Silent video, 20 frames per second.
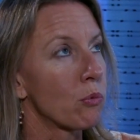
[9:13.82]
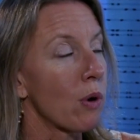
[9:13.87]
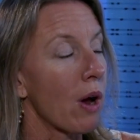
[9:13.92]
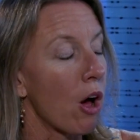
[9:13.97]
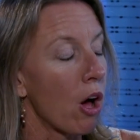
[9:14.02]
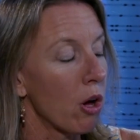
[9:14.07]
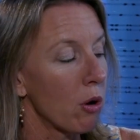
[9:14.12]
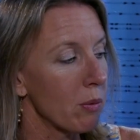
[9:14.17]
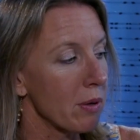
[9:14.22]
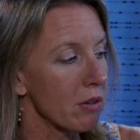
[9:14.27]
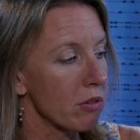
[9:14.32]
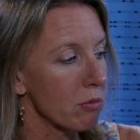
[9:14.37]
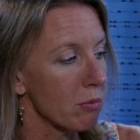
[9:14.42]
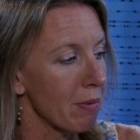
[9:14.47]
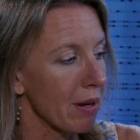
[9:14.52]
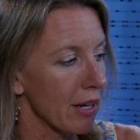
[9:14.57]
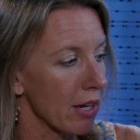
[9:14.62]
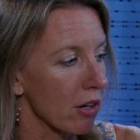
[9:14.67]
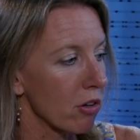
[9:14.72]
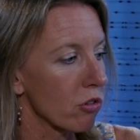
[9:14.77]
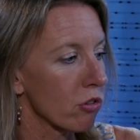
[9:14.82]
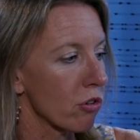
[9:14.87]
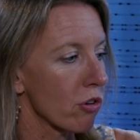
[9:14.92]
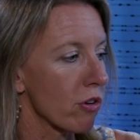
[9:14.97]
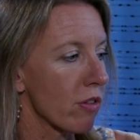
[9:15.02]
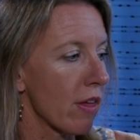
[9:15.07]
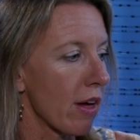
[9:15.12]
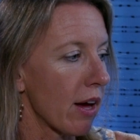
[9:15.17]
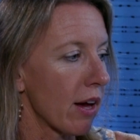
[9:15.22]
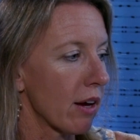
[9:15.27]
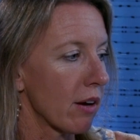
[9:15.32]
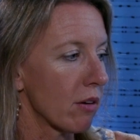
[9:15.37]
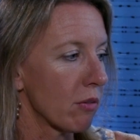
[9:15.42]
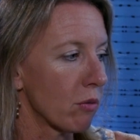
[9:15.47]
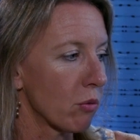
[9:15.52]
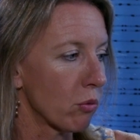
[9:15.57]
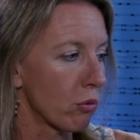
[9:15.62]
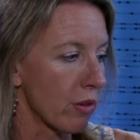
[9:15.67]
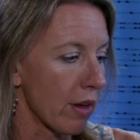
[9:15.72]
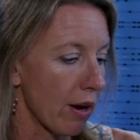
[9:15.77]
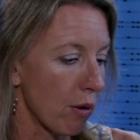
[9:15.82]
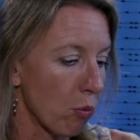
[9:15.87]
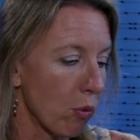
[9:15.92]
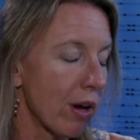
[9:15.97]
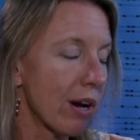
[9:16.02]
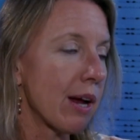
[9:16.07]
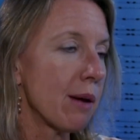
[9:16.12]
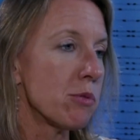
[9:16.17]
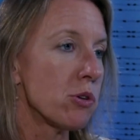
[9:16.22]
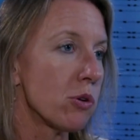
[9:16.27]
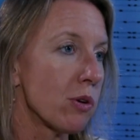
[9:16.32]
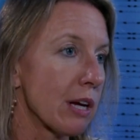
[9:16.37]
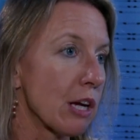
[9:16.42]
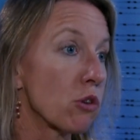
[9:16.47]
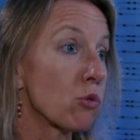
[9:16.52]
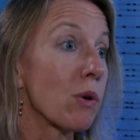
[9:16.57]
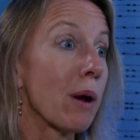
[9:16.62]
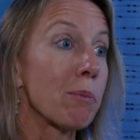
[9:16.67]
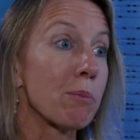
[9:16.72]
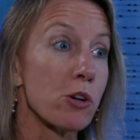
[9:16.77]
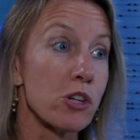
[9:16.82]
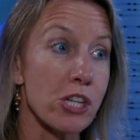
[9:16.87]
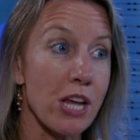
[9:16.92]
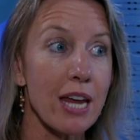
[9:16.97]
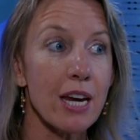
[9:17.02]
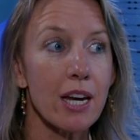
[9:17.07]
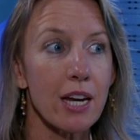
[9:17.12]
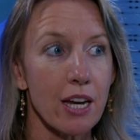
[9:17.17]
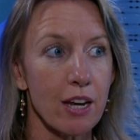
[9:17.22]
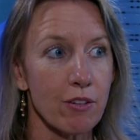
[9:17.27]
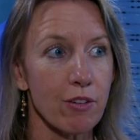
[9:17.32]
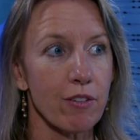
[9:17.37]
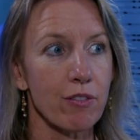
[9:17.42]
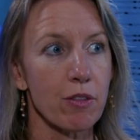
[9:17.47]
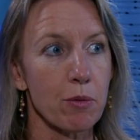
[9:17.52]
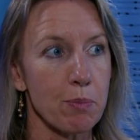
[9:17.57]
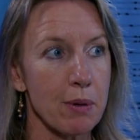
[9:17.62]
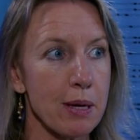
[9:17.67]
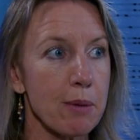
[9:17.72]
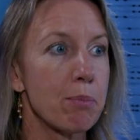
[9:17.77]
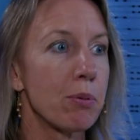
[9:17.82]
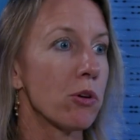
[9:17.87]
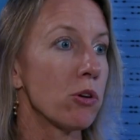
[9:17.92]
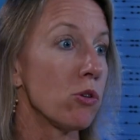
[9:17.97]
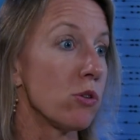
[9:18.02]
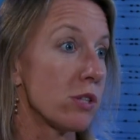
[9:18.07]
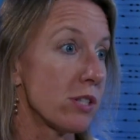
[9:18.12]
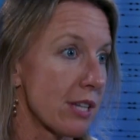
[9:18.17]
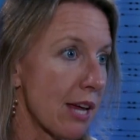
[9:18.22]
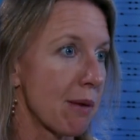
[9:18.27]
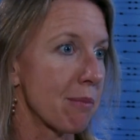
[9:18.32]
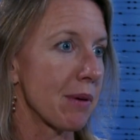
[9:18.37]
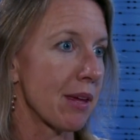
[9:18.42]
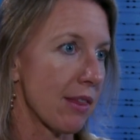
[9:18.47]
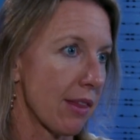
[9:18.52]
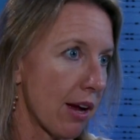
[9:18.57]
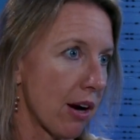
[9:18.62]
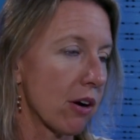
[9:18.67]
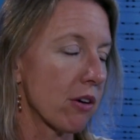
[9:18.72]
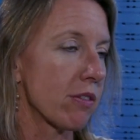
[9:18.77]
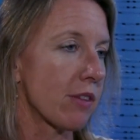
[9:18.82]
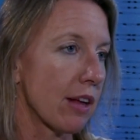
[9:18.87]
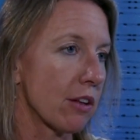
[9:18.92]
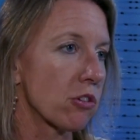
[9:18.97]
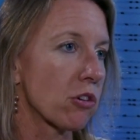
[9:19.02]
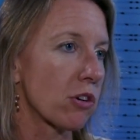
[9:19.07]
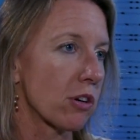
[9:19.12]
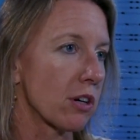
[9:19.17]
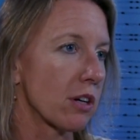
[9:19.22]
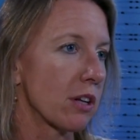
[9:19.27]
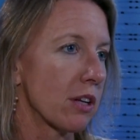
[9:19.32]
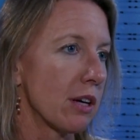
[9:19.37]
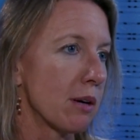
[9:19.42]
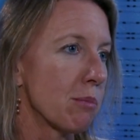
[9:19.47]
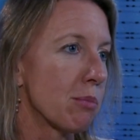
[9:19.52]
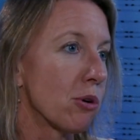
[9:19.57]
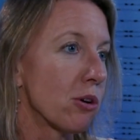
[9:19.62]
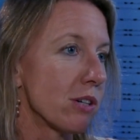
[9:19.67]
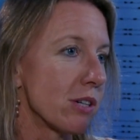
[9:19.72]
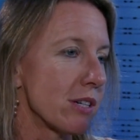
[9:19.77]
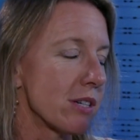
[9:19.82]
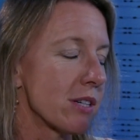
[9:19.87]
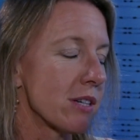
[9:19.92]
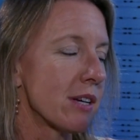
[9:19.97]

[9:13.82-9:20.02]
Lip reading: always making sure that what I'm doing is representative of the people who sent me there. That's critically important.